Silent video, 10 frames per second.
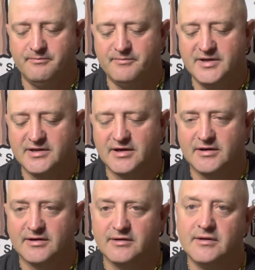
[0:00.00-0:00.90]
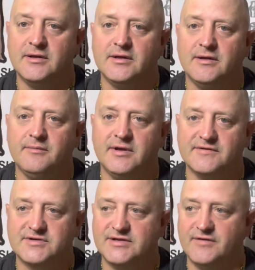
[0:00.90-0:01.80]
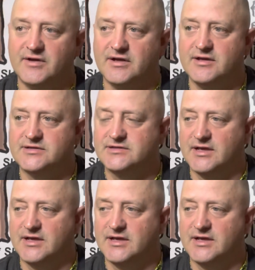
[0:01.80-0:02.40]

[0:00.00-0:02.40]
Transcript: the uh, gift certificates.